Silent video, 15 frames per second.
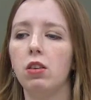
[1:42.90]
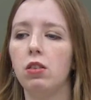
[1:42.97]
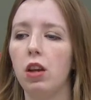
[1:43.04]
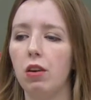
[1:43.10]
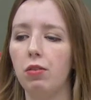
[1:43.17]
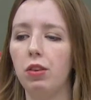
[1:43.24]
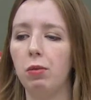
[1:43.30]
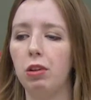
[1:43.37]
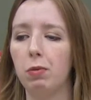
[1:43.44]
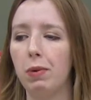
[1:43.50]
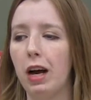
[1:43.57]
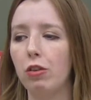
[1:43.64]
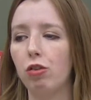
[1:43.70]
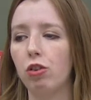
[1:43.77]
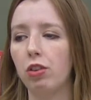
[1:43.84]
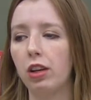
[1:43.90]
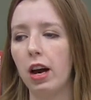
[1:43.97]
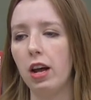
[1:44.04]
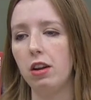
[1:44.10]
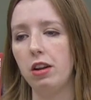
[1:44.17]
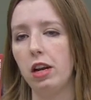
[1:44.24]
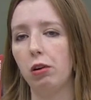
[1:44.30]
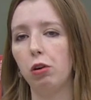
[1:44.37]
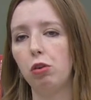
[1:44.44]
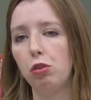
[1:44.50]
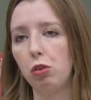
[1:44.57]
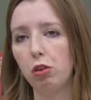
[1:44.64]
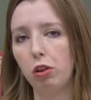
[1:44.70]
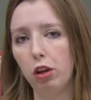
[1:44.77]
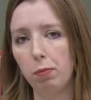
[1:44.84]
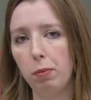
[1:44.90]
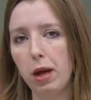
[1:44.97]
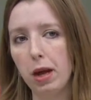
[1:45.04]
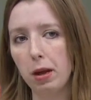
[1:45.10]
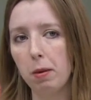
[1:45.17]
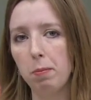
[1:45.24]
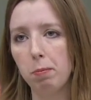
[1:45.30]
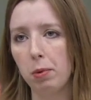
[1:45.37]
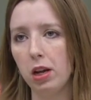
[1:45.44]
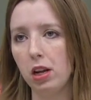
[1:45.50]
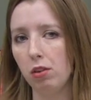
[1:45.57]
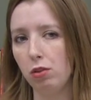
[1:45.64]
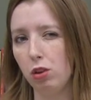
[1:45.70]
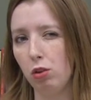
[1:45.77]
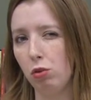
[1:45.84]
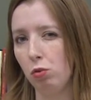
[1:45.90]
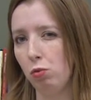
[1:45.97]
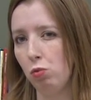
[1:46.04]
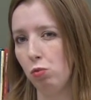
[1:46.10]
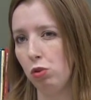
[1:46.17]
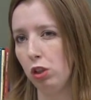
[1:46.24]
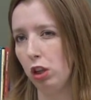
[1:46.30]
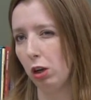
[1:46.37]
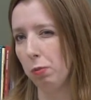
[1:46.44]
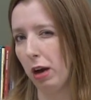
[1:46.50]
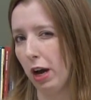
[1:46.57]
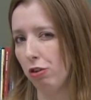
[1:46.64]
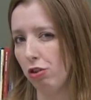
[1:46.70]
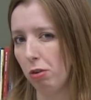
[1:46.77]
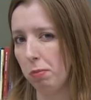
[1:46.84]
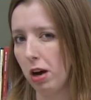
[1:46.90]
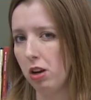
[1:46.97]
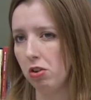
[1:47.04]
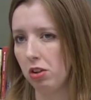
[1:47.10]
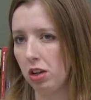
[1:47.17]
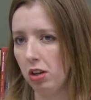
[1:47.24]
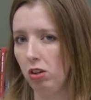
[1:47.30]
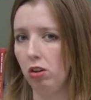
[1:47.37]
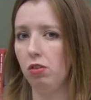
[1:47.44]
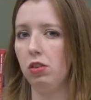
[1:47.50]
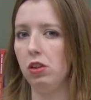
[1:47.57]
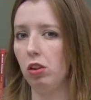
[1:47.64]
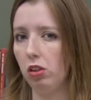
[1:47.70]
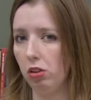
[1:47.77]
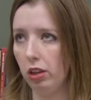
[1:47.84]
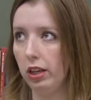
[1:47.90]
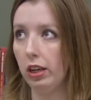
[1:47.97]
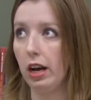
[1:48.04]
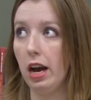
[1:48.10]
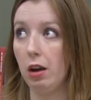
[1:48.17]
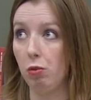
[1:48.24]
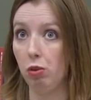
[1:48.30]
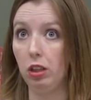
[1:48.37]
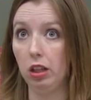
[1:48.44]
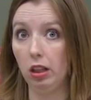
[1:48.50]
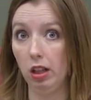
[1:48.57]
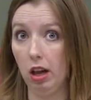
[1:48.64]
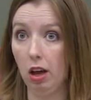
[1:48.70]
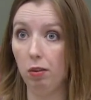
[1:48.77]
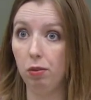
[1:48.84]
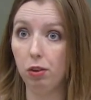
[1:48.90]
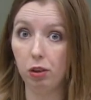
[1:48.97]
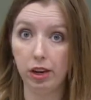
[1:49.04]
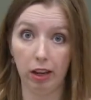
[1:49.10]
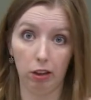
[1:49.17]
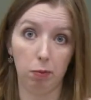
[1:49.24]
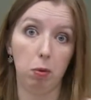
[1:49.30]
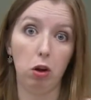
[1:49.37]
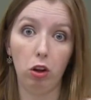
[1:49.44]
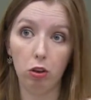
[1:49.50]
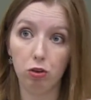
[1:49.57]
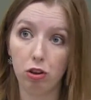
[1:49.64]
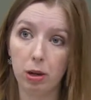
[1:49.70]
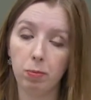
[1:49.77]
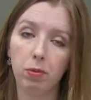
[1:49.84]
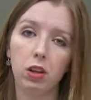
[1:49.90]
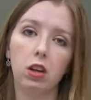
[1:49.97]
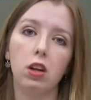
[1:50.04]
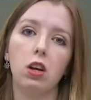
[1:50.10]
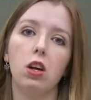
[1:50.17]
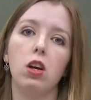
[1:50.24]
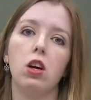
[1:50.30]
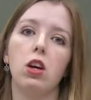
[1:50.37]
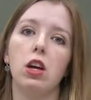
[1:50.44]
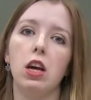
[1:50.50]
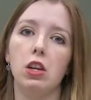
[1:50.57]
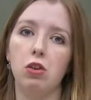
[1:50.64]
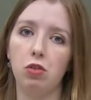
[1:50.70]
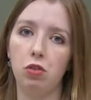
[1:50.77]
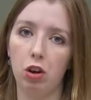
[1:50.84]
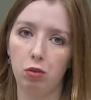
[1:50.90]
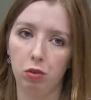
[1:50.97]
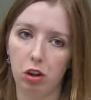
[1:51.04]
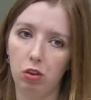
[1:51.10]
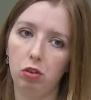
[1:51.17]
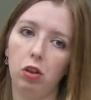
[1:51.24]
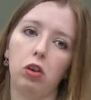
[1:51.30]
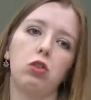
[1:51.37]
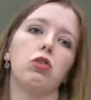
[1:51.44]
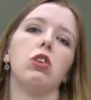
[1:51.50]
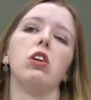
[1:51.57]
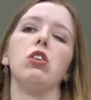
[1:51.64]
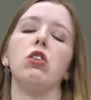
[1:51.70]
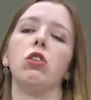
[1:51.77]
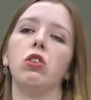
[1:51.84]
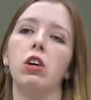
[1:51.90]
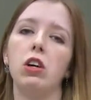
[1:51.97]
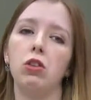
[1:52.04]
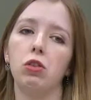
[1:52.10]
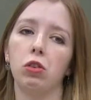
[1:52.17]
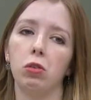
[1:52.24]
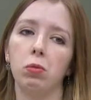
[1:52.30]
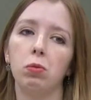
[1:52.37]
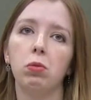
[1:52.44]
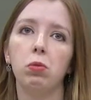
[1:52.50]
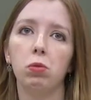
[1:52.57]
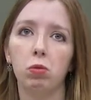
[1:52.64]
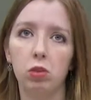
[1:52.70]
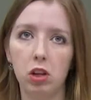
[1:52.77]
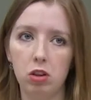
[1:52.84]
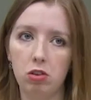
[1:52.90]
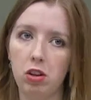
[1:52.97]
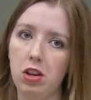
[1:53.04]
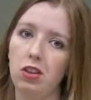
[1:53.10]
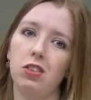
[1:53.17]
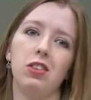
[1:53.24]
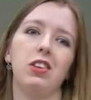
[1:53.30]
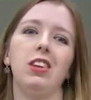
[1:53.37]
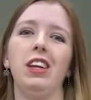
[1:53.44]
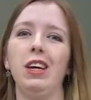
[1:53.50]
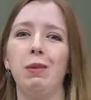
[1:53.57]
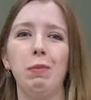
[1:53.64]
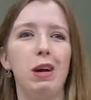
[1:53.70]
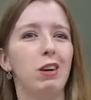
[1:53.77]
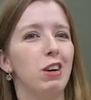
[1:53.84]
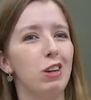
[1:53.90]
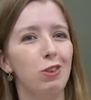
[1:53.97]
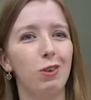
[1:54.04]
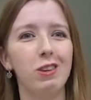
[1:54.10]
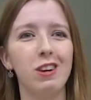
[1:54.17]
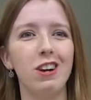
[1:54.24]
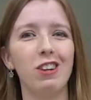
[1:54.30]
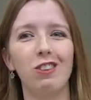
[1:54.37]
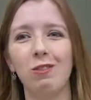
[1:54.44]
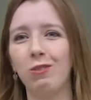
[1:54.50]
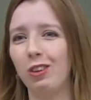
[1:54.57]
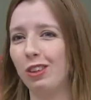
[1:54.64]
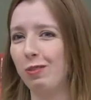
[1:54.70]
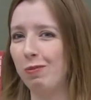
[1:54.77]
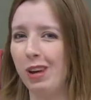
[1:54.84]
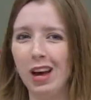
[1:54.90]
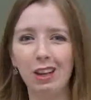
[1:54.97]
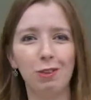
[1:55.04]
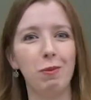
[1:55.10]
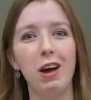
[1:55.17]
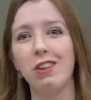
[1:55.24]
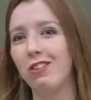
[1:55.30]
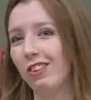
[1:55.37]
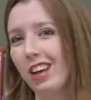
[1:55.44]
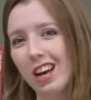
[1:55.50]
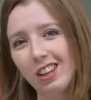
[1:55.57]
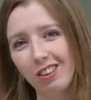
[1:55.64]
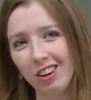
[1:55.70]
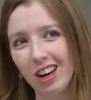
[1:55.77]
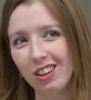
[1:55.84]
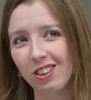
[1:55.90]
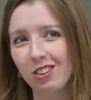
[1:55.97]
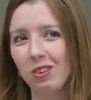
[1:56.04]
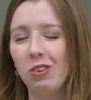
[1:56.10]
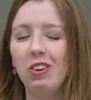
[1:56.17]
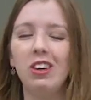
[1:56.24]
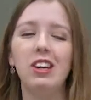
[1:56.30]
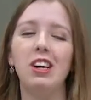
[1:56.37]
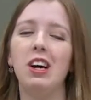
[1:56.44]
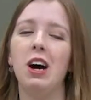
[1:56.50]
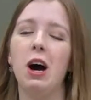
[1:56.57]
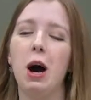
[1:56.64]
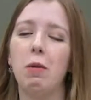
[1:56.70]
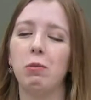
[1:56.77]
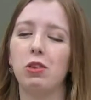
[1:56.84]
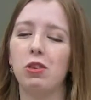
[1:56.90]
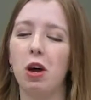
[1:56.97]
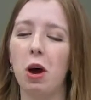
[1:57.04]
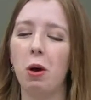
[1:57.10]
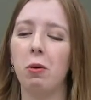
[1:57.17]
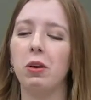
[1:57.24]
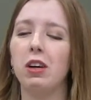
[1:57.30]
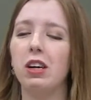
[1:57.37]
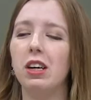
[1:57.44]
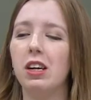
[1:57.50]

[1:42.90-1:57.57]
definitely with the bachelor's, it kind of narrows you a little bit, but if you really are passionate about it, you get in the field and you're like, I really love anthropology, and you've done research and your grades are decent, like my grades will be awesome, we're the best, but I still get into grad school. So